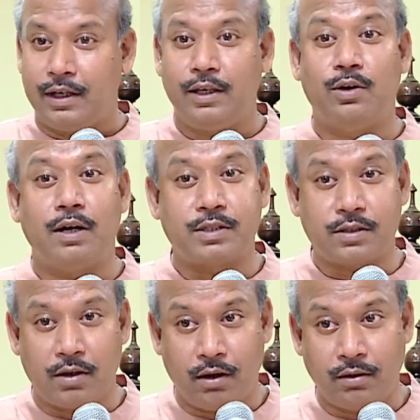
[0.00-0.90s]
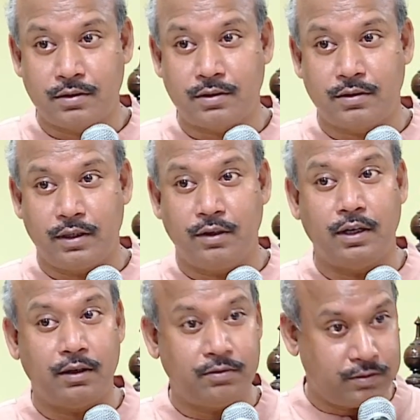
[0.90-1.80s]
you have songs, you
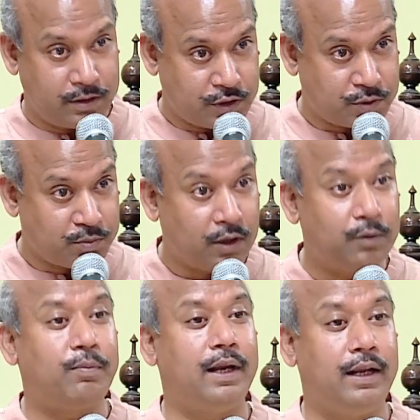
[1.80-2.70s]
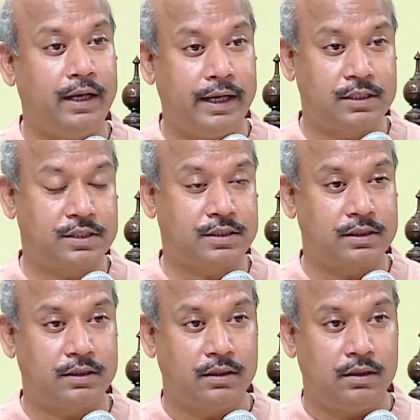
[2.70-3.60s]
have small
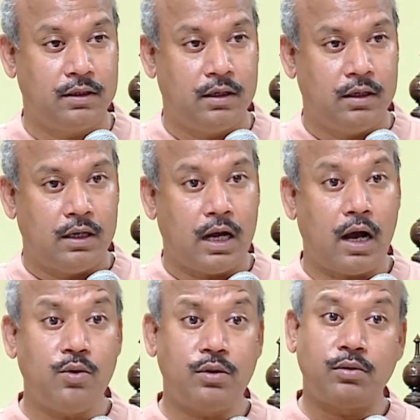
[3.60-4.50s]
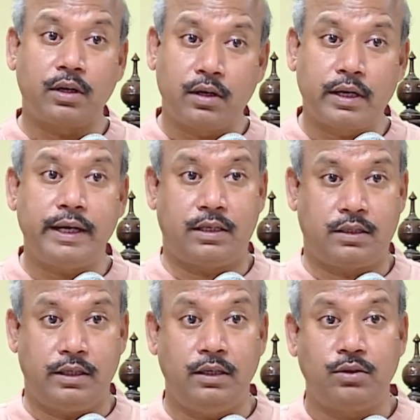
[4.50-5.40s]
playlets. How to
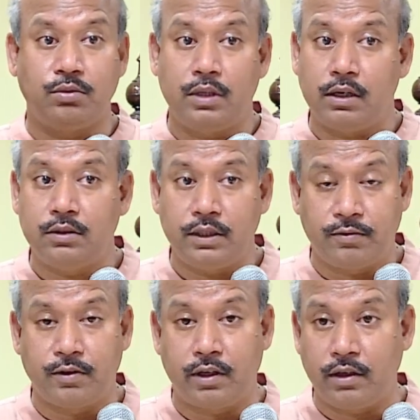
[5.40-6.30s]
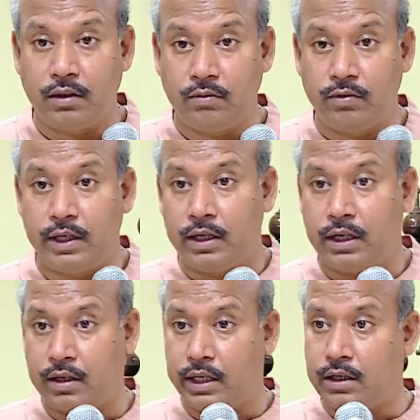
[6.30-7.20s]
create? In 2014, when I
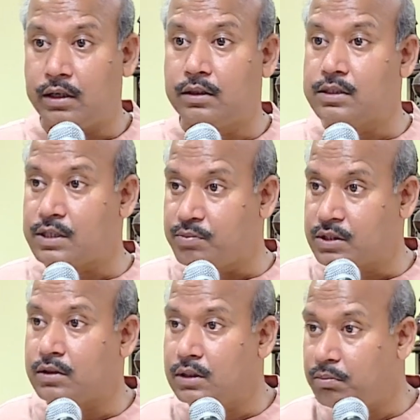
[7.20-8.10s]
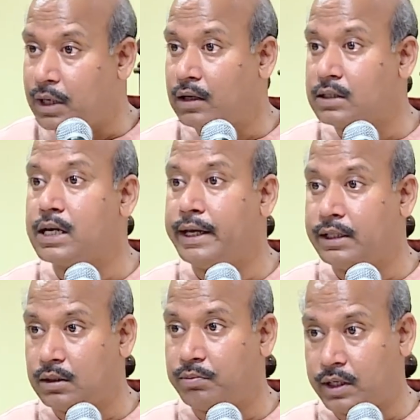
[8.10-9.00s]
created the Sanskrita Bala
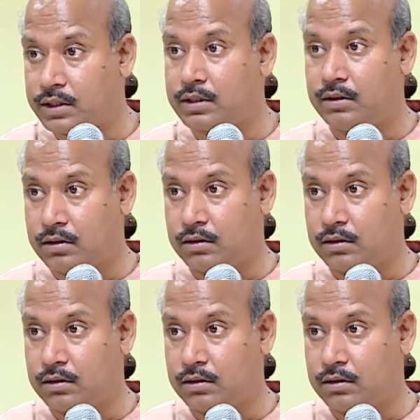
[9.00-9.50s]
Sahitya Parishad,